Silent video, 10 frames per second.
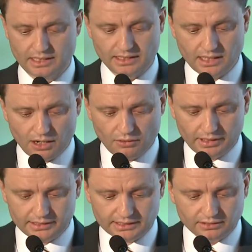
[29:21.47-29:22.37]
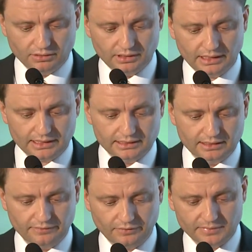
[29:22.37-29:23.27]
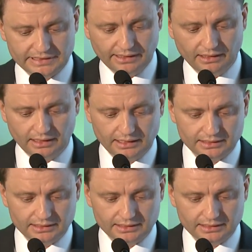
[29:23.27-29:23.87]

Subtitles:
Now I just got the last from Stella,